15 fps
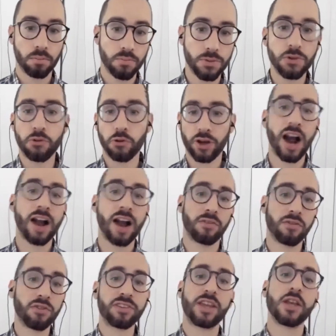These are the kinds of
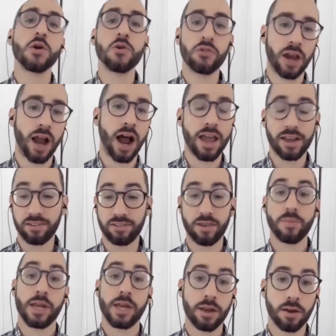skills that I
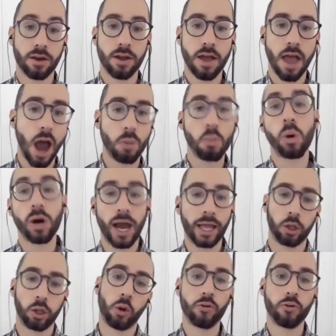exhibited and what I
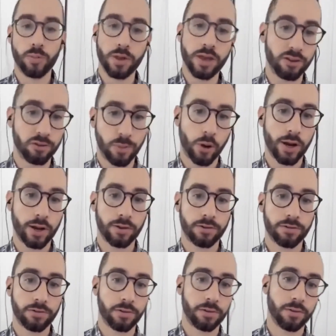learned from the experience.